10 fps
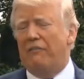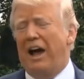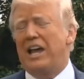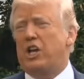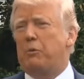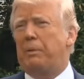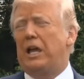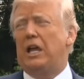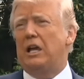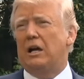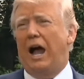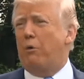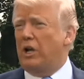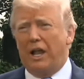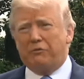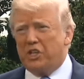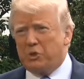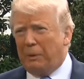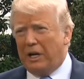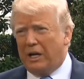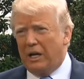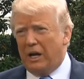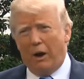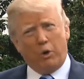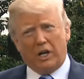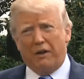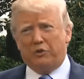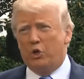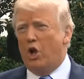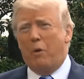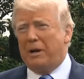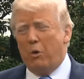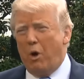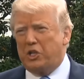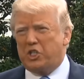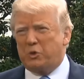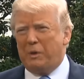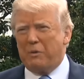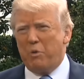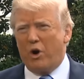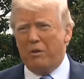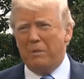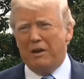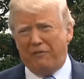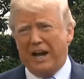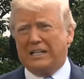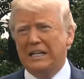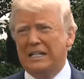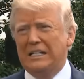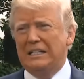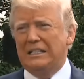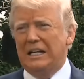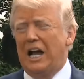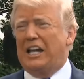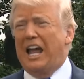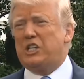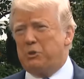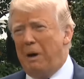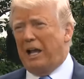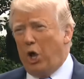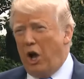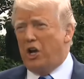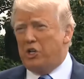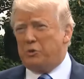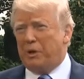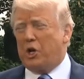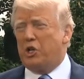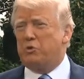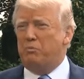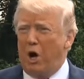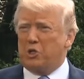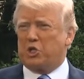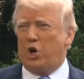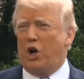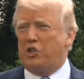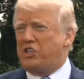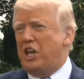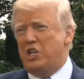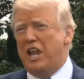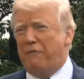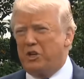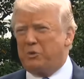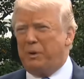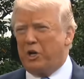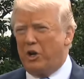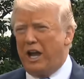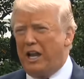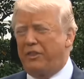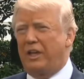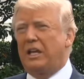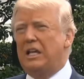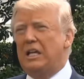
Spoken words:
If I could be, I would love to speak. I would love to. Nobody wants to speak more than me. In fact, against my lawyers, because most lawyers, they never speak on anything.